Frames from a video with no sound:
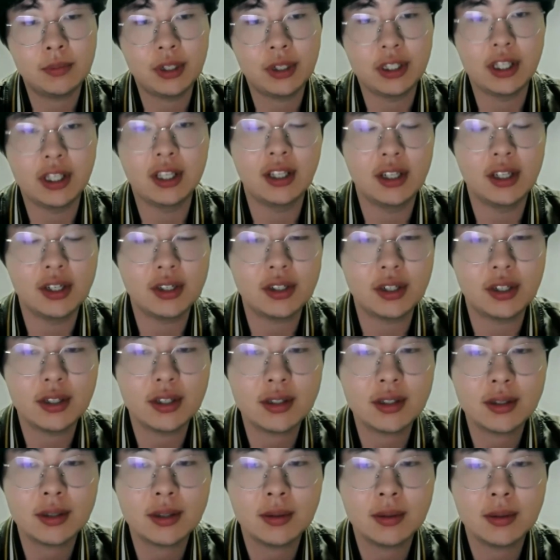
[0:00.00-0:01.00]

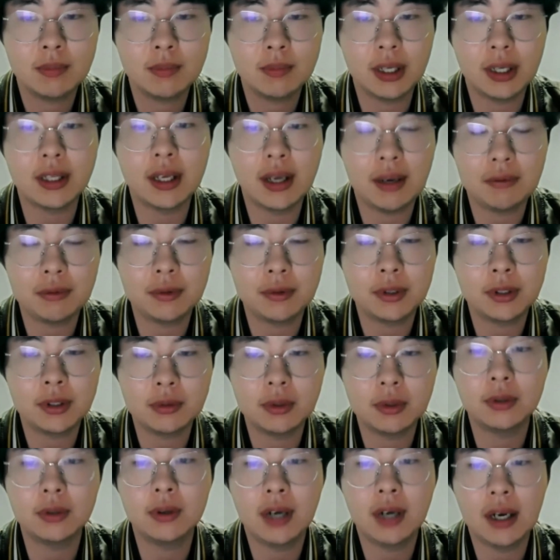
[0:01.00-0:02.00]
presentations, but
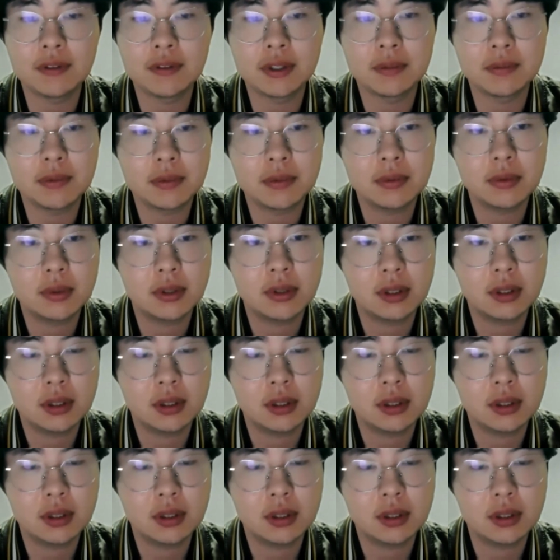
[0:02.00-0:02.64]
we do have them.